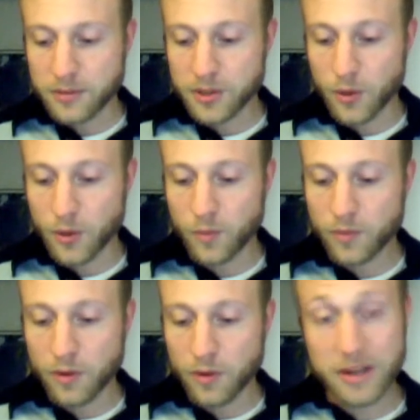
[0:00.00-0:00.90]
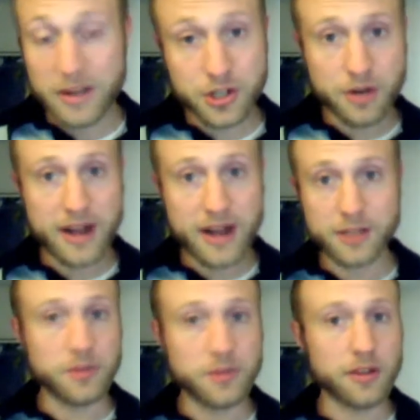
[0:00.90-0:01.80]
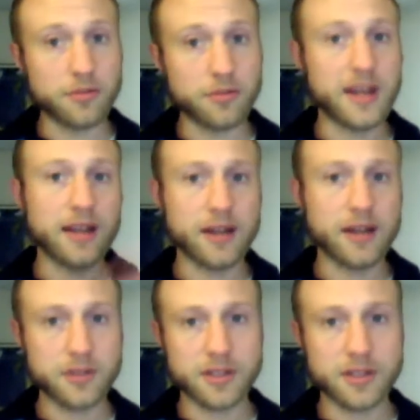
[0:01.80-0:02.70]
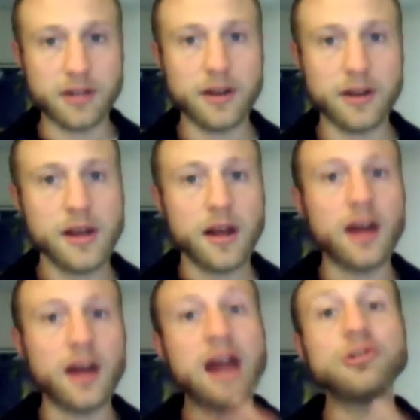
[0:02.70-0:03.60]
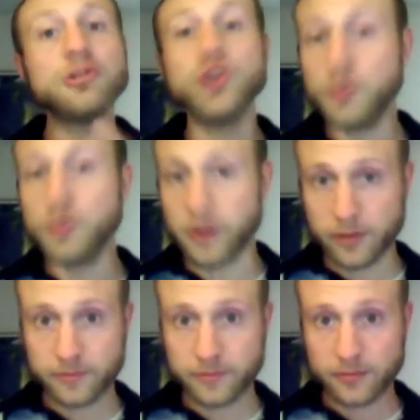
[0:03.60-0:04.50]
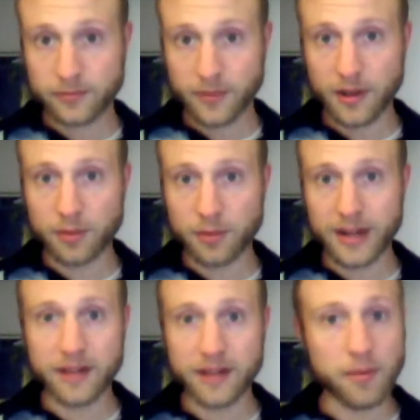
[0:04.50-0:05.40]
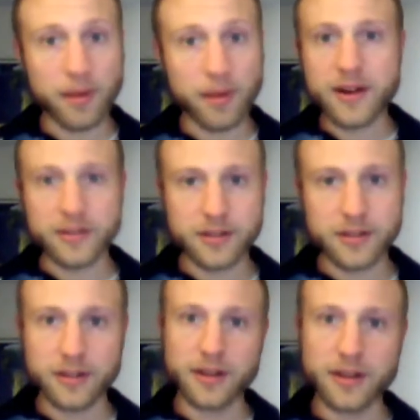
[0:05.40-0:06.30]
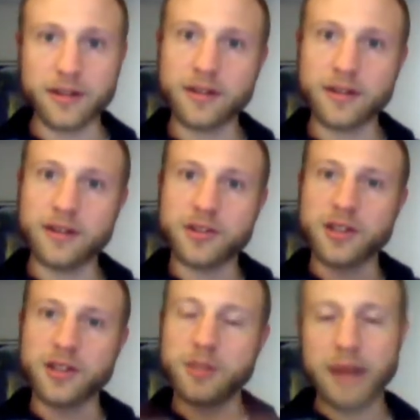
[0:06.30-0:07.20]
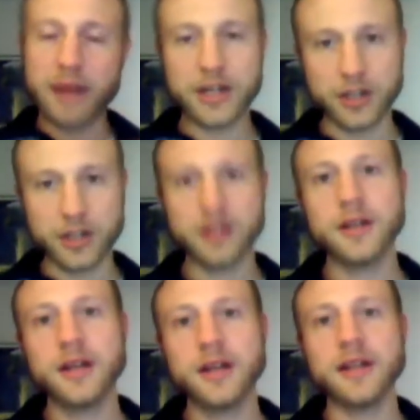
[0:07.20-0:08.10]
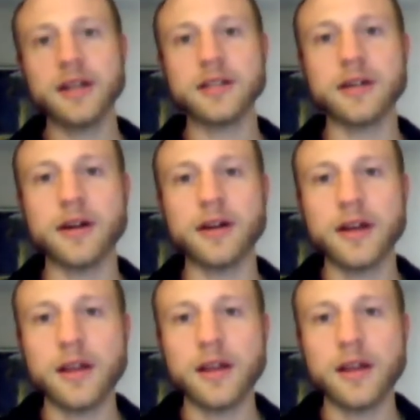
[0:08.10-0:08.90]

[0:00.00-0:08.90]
So we mentioned Uranus moving through the eighth house, etc. Now Jupiter, a planet of abundance and just expansion, etc.,